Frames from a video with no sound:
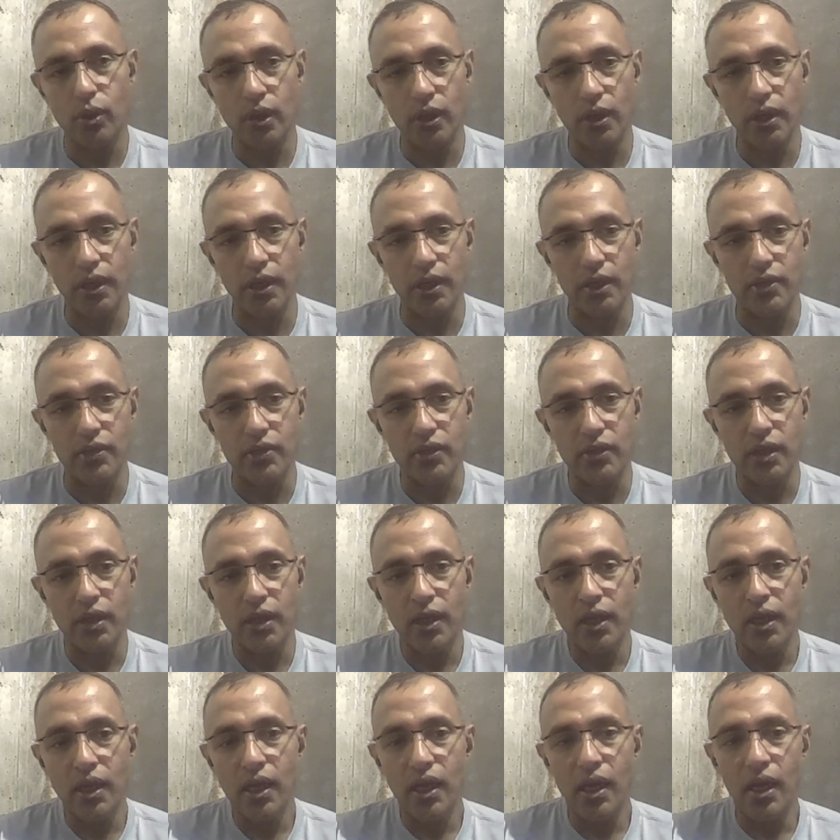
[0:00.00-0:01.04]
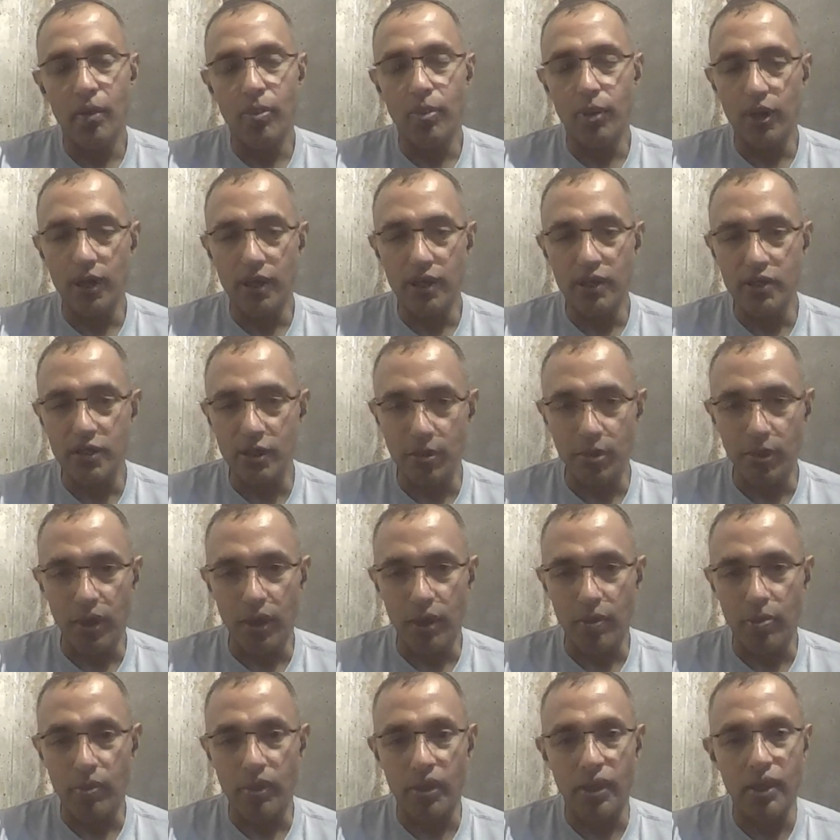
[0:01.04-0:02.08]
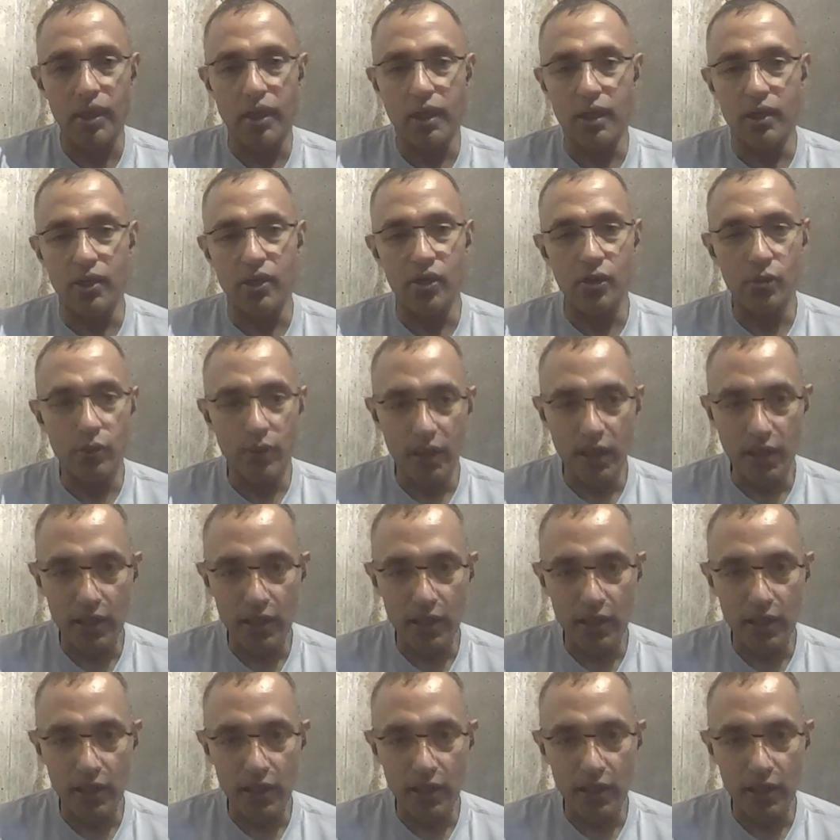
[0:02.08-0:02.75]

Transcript: one is a police department in New